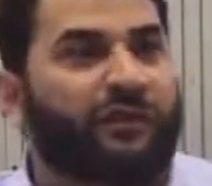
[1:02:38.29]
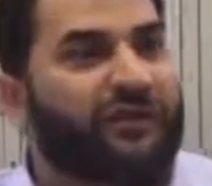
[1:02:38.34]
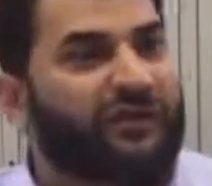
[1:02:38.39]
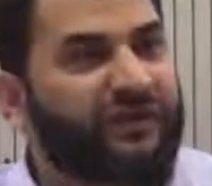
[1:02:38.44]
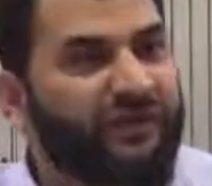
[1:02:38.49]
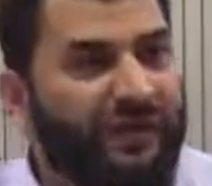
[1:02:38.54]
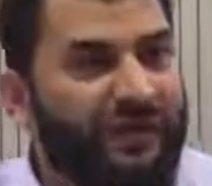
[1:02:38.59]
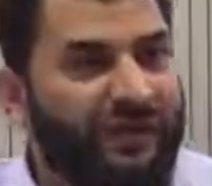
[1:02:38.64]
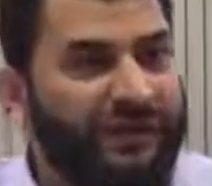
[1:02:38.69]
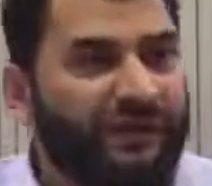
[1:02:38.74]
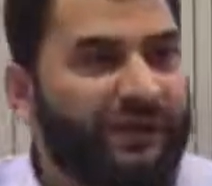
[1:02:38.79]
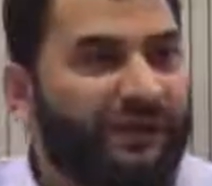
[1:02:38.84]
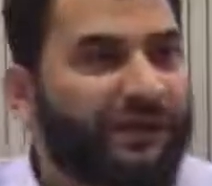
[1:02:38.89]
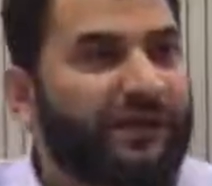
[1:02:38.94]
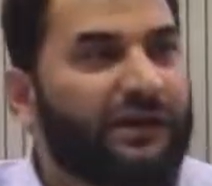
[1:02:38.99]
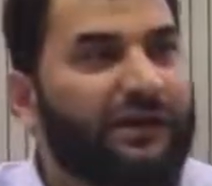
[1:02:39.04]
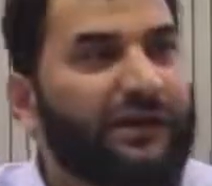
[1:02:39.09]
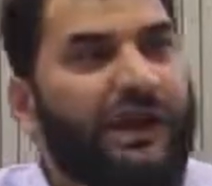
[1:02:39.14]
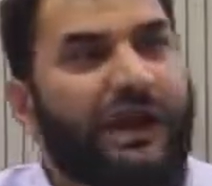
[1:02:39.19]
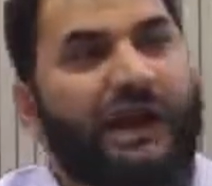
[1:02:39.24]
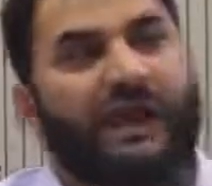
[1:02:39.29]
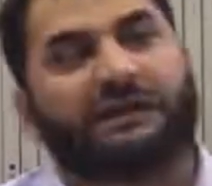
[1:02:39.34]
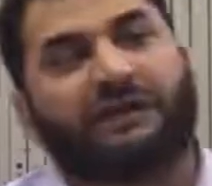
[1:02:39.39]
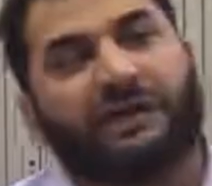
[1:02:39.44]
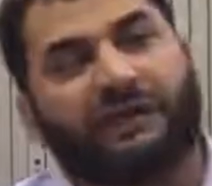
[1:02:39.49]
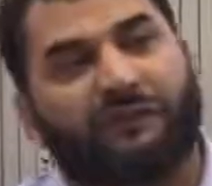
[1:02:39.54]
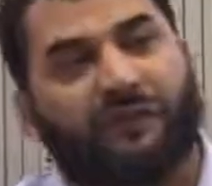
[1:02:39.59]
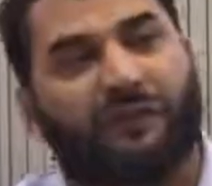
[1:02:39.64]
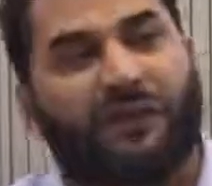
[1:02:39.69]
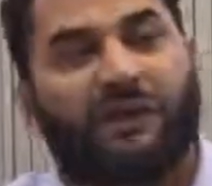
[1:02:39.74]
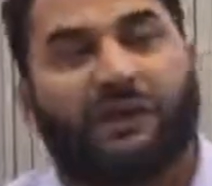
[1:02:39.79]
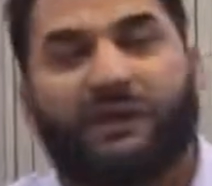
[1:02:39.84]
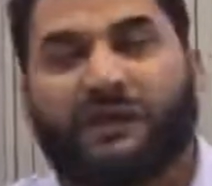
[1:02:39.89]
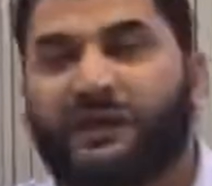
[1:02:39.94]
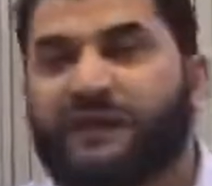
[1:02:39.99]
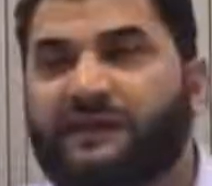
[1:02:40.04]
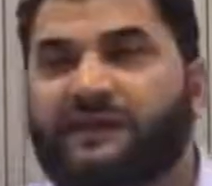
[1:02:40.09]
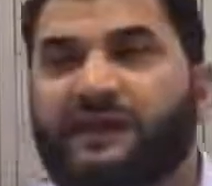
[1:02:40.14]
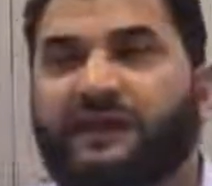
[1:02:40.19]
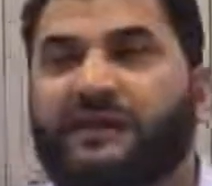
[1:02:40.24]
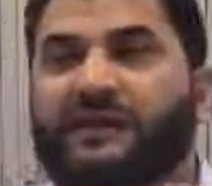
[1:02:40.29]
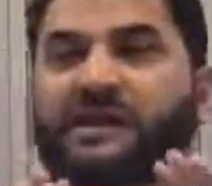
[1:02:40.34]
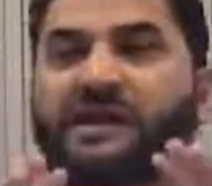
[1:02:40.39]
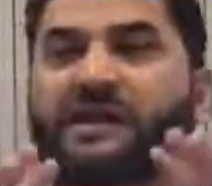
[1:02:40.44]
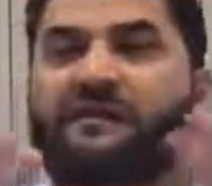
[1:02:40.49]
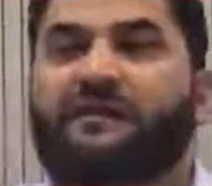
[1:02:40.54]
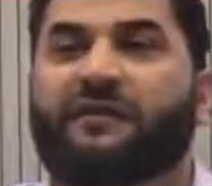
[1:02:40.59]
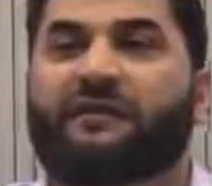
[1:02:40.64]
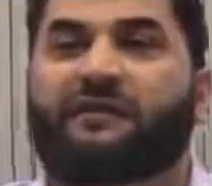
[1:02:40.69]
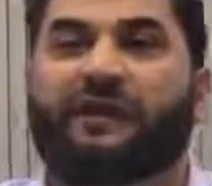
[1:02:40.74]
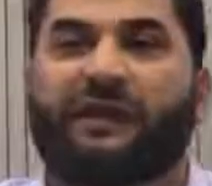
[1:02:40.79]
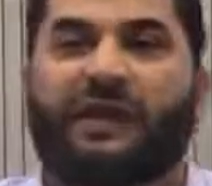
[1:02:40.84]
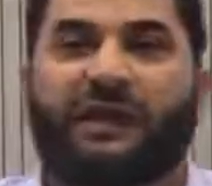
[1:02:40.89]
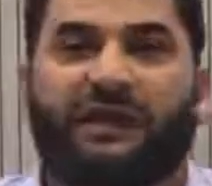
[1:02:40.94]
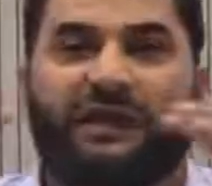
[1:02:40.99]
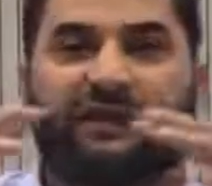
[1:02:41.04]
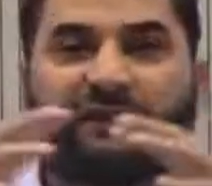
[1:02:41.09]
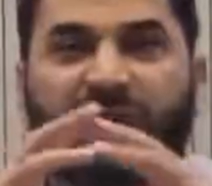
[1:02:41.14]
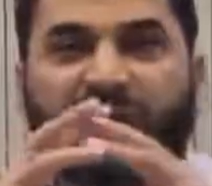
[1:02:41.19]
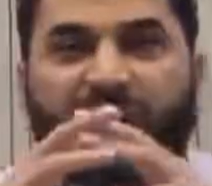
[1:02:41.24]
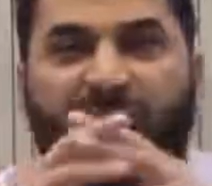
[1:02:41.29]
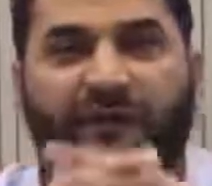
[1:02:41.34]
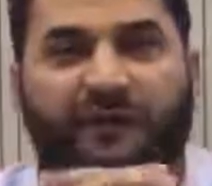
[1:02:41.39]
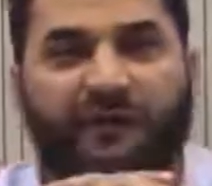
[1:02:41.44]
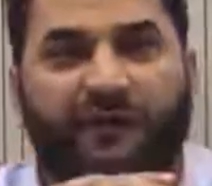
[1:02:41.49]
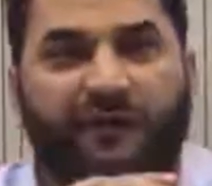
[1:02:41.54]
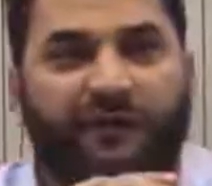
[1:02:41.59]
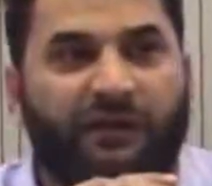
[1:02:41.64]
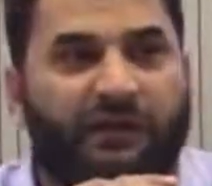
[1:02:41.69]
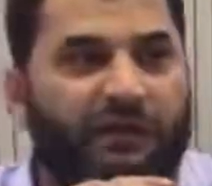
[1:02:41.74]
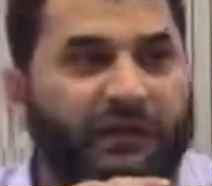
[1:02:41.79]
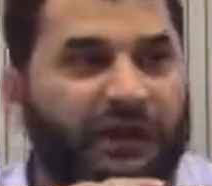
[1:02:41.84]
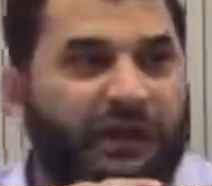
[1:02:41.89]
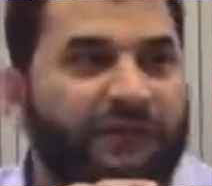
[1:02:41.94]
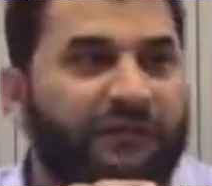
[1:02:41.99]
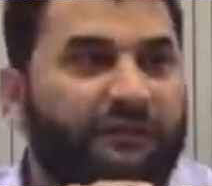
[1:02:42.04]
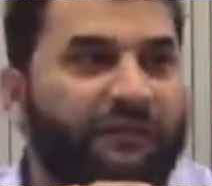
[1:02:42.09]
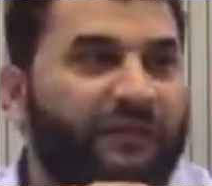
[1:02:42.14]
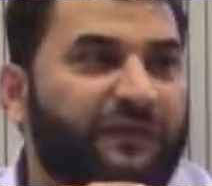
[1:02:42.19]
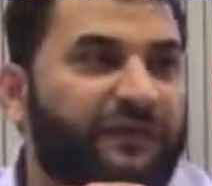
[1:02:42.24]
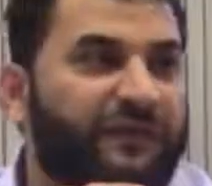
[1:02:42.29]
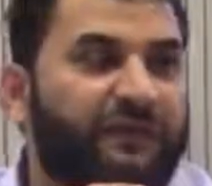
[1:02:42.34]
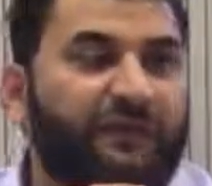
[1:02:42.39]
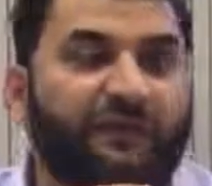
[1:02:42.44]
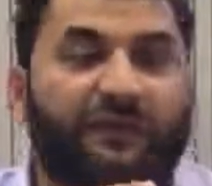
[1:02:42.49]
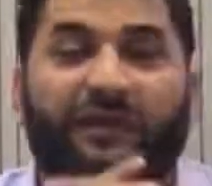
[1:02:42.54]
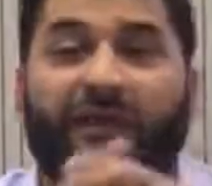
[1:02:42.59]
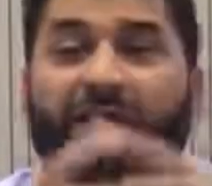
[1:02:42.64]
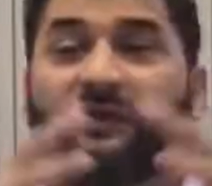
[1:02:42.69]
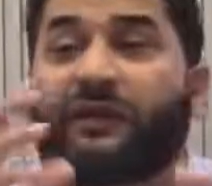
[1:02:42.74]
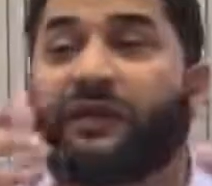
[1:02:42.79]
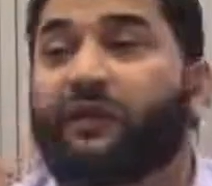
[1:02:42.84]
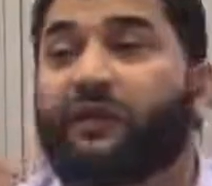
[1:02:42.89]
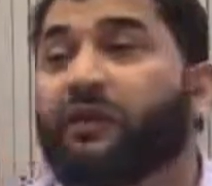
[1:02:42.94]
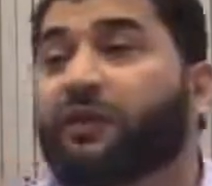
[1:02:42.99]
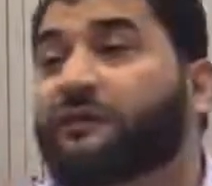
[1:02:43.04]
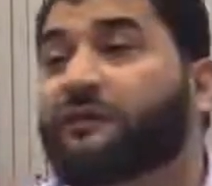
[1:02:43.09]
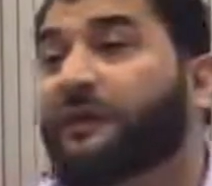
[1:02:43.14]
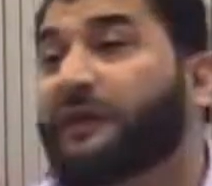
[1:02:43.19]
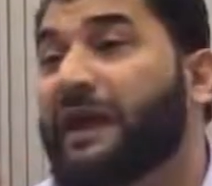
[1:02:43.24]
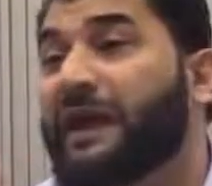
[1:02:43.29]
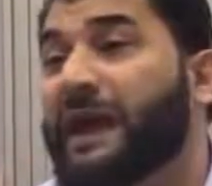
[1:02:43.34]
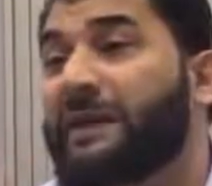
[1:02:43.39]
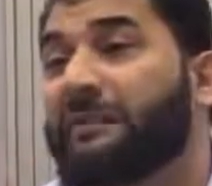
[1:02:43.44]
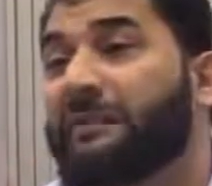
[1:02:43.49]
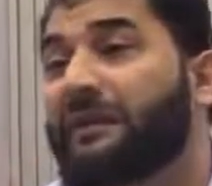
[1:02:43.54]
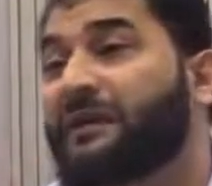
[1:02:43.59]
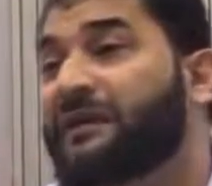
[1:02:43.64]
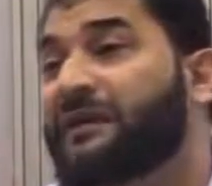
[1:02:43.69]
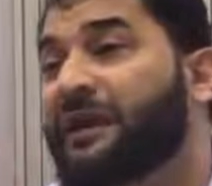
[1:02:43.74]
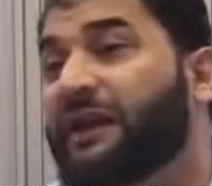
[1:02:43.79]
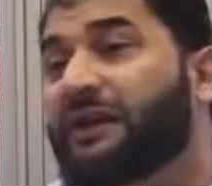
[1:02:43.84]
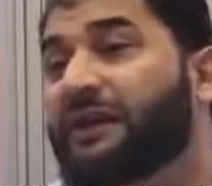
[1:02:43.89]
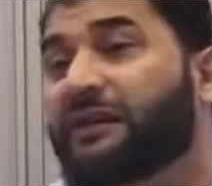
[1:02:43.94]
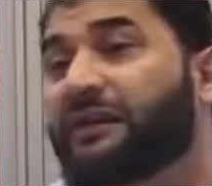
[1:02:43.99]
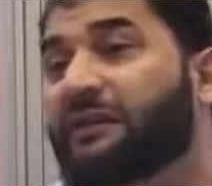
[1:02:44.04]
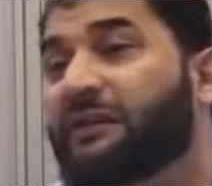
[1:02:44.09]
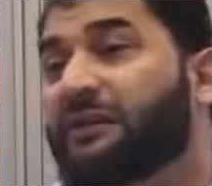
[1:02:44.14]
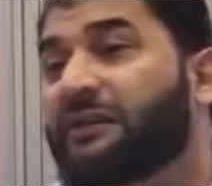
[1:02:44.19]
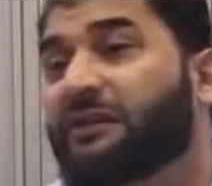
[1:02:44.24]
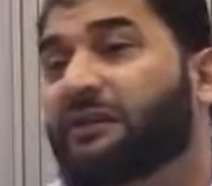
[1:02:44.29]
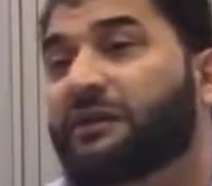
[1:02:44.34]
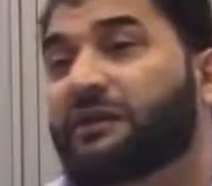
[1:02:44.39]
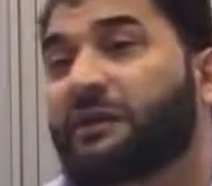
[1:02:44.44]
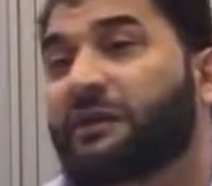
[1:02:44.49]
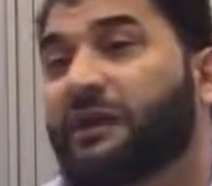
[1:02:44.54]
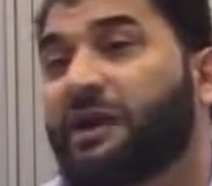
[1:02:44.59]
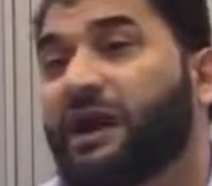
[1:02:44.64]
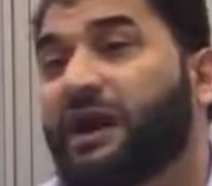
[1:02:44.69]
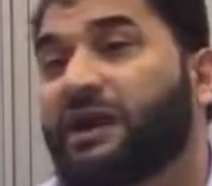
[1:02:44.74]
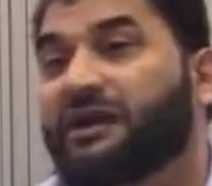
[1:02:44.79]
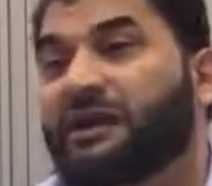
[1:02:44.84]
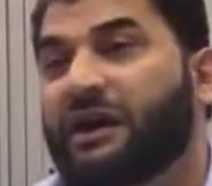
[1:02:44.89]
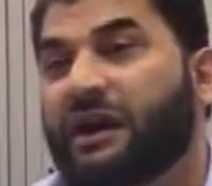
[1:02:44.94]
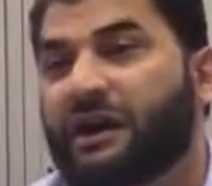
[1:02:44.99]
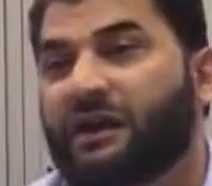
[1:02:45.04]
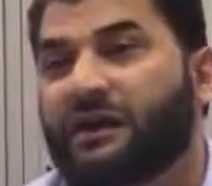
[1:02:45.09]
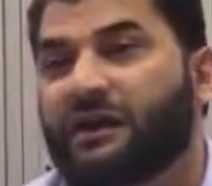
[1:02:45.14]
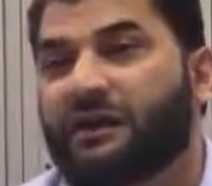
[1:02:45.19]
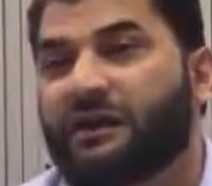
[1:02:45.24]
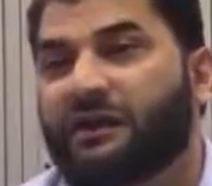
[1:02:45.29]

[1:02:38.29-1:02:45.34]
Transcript: Retreat, and then we'll... He said, never will I leave this city and the Muslims, because he knows what happened in Akka.